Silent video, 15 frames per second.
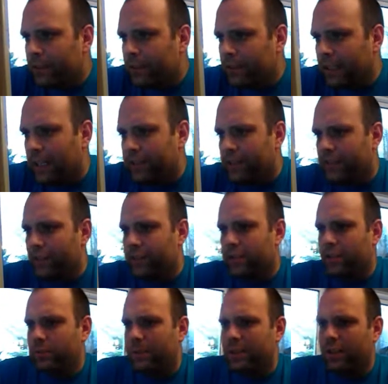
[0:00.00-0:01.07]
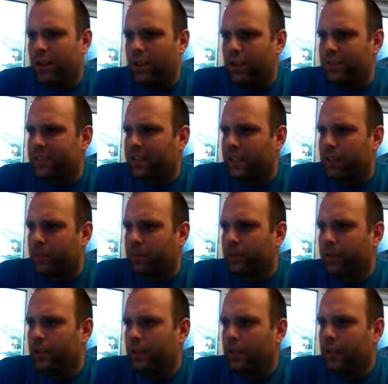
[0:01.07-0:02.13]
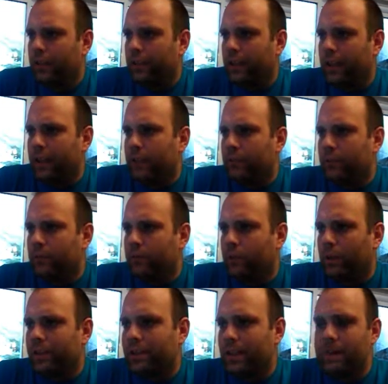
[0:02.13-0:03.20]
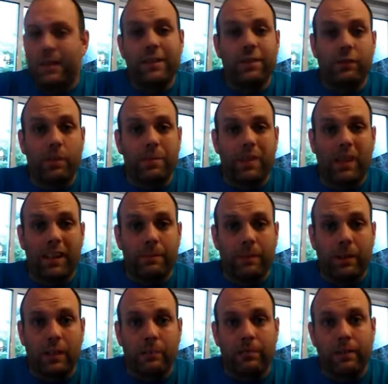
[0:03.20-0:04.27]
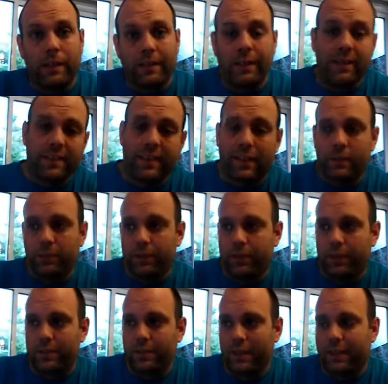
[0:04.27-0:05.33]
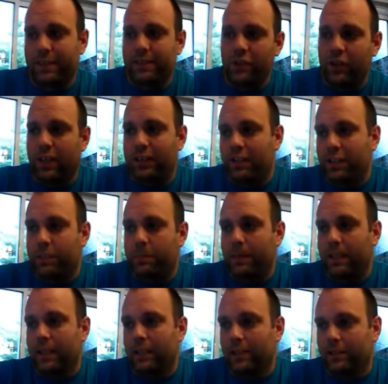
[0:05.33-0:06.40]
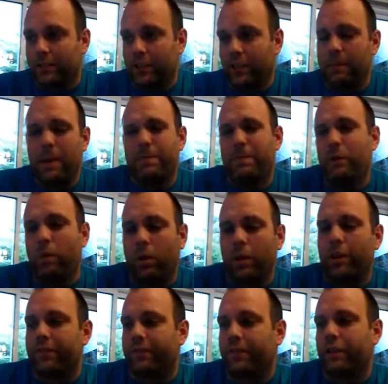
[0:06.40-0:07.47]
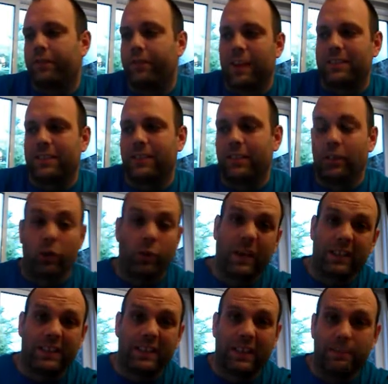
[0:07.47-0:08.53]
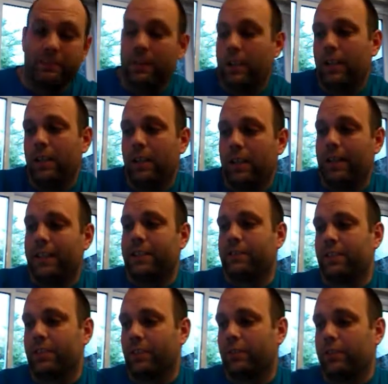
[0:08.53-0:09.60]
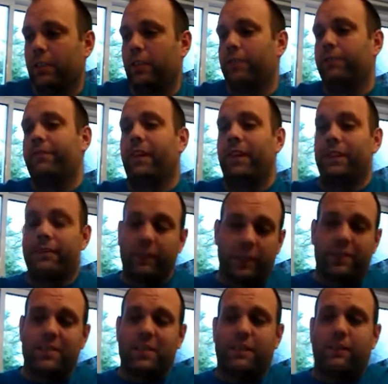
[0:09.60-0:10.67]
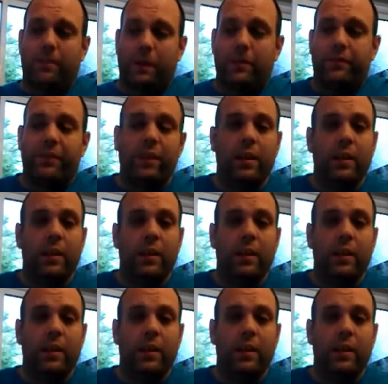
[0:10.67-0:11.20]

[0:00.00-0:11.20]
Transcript: yeah, if you've got 2 bits of card sticking up, then one time it interrupts the light beam and then the second one does, and there's a change in speed. So there might be one goes through faster, quicker time, and as a result you can find a velocity for both,